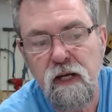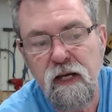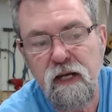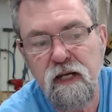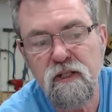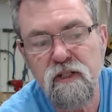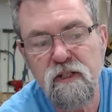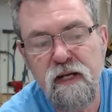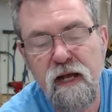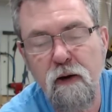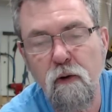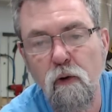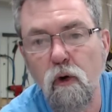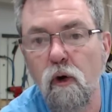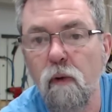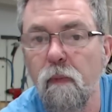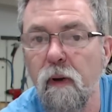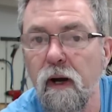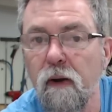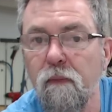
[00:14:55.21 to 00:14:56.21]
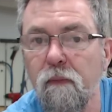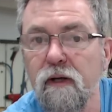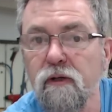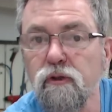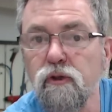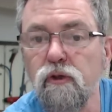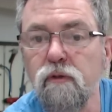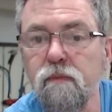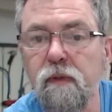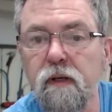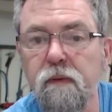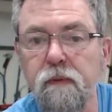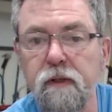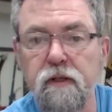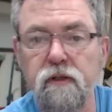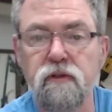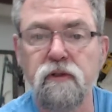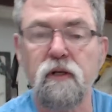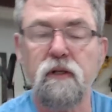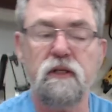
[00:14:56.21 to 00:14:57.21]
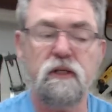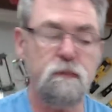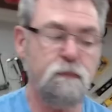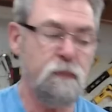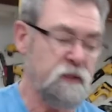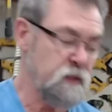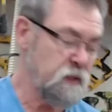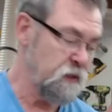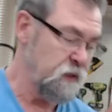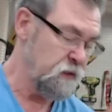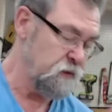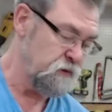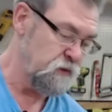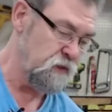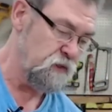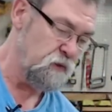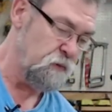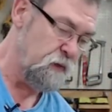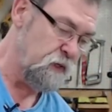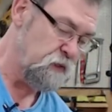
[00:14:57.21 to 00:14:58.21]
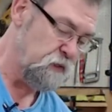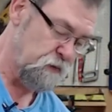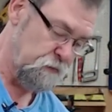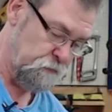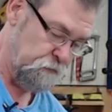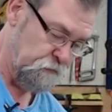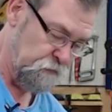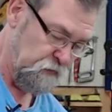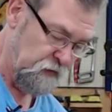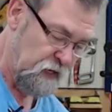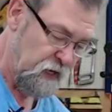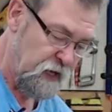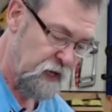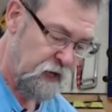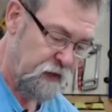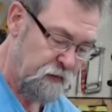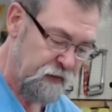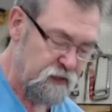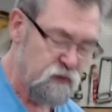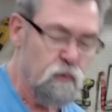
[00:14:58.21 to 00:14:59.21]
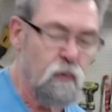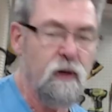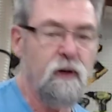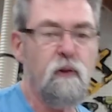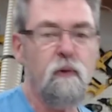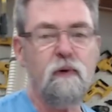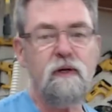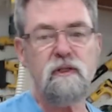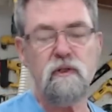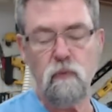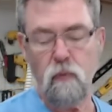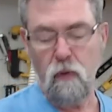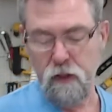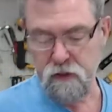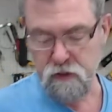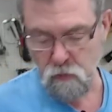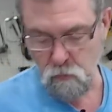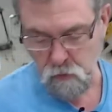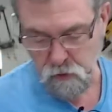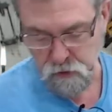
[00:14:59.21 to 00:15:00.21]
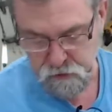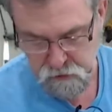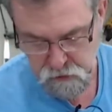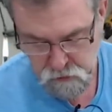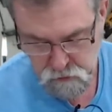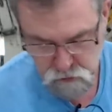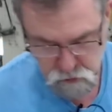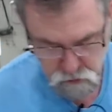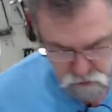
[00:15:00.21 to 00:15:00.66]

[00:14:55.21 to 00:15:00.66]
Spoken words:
It's narrower by around 2 millimeters on this particular situation. That's one of the reasons why I didn't want to go